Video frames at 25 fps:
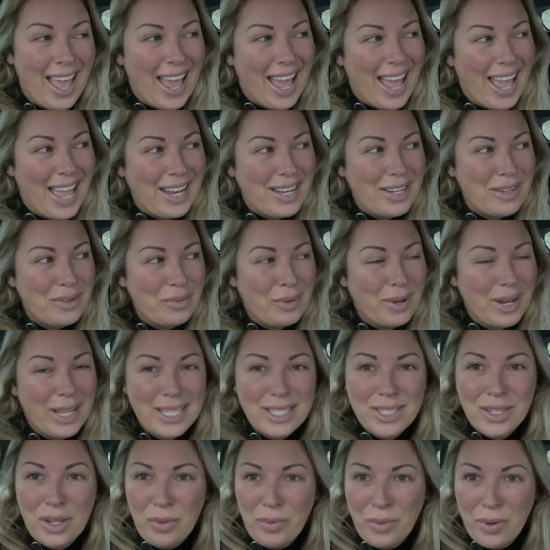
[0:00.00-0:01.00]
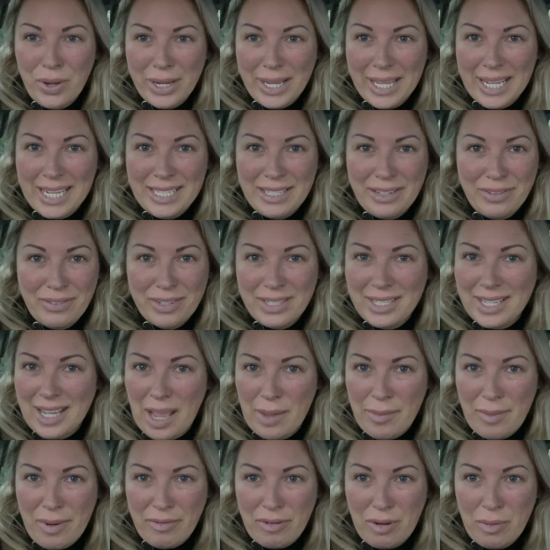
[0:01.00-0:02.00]
And when I start work at a different
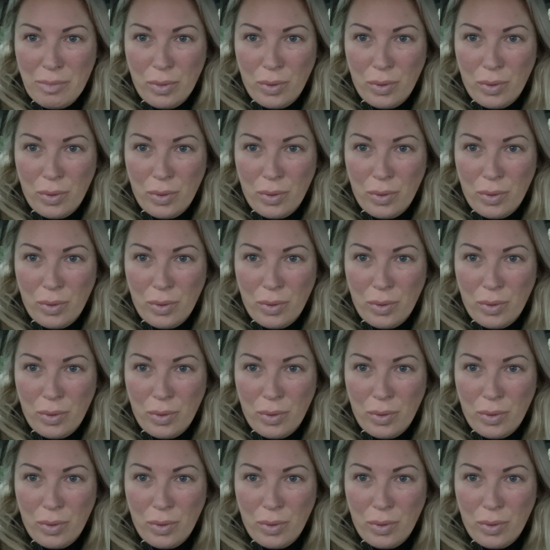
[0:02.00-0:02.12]
time every